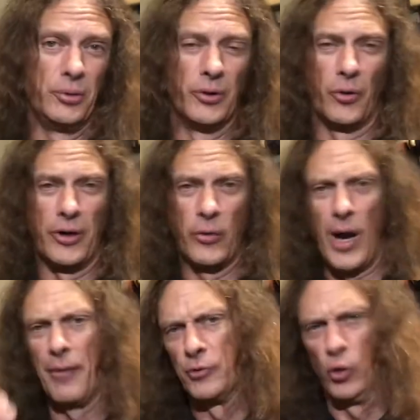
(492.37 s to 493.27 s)
or you
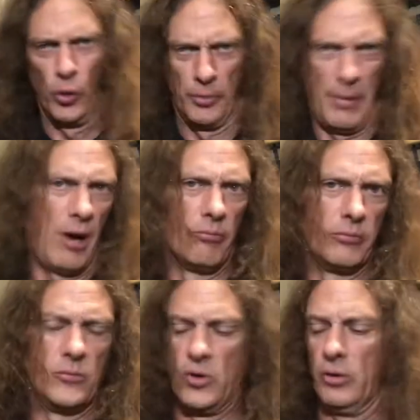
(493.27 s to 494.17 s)
have your own amount,
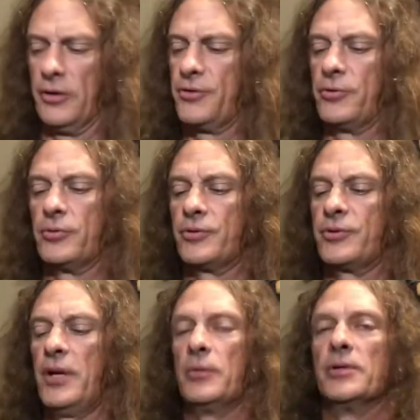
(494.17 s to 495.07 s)
that you're
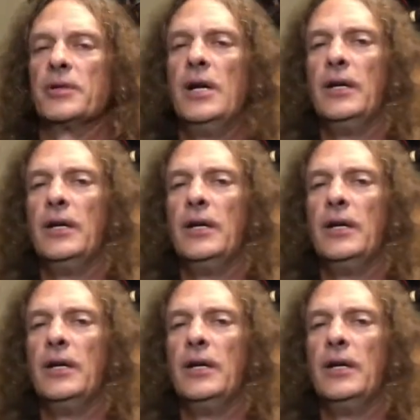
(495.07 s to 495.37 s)
set with.